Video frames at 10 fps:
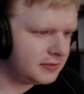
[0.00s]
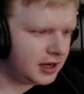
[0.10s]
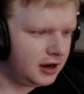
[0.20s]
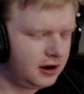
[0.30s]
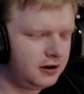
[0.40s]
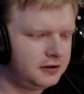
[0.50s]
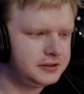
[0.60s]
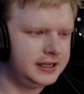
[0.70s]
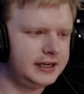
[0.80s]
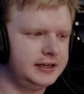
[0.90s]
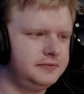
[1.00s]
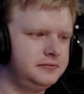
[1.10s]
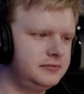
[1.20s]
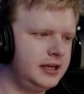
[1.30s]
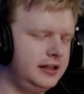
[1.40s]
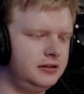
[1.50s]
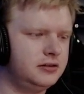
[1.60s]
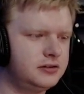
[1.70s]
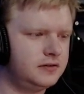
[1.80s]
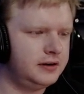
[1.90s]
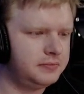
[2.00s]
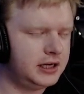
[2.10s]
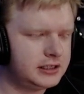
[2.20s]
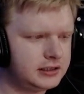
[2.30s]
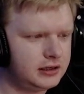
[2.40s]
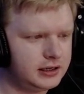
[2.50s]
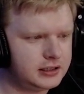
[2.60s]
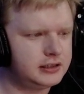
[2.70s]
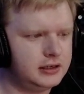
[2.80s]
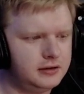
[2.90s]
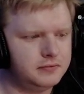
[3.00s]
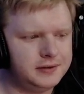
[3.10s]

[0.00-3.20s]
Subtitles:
Oh, yeah. That looks very much like some,